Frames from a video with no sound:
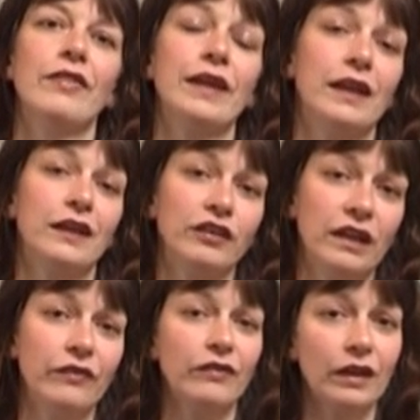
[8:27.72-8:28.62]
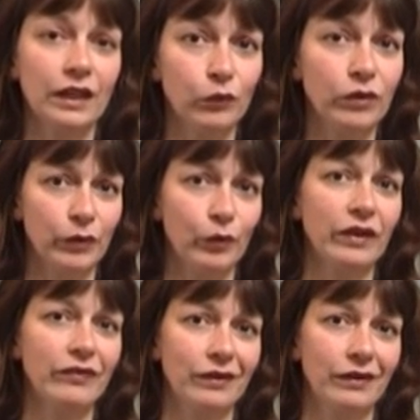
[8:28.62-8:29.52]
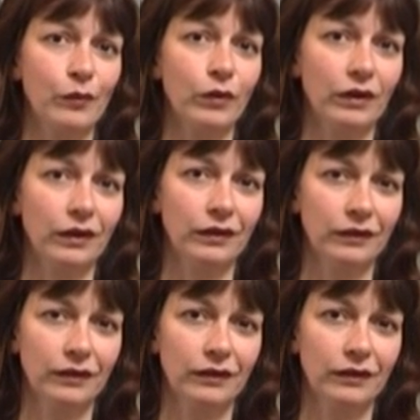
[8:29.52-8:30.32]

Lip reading: The NHS certainly wouldn't be wasting their money.